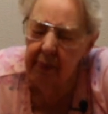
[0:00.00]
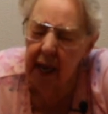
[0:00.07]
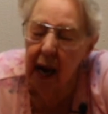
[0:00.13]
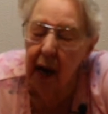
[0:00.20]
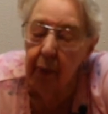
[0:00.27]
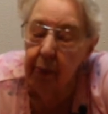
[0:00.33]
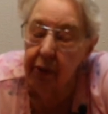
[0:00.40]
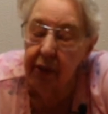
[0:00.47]

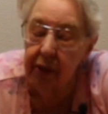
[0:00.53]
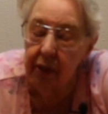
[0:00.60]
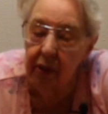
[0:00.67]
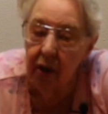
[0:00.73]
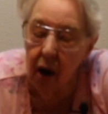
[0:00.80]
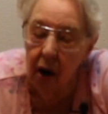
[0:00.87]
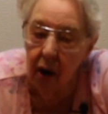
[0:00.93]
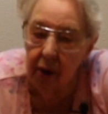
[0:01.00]
Albert
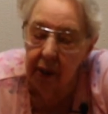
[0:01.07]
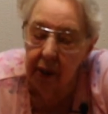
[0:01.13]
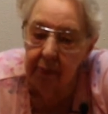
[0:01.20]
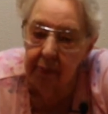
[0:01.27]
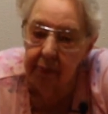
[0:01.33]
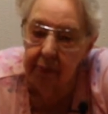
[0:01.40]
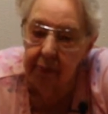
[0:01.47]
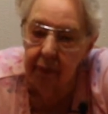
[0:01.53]
had gone,
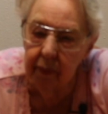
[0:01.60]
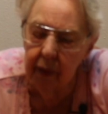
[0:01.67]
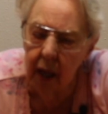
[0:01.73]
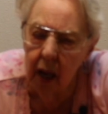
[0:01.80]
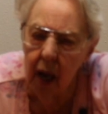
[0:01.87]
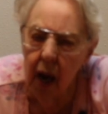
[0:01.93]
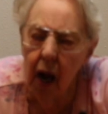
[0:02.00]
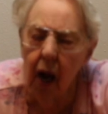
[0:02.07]

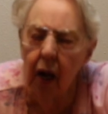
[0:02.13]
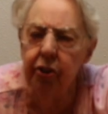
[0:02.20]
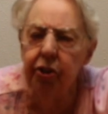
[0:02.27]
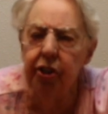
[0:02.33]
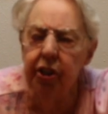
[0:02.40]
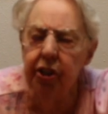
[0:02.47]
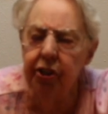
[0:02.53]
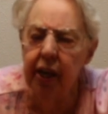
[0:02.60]
and
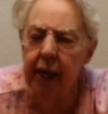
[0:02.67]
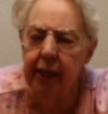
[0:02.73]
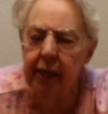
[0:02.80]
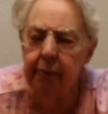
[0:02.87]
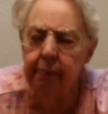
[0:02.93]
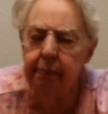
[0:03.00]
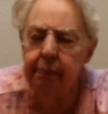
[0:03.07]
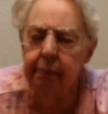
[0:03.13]
she said,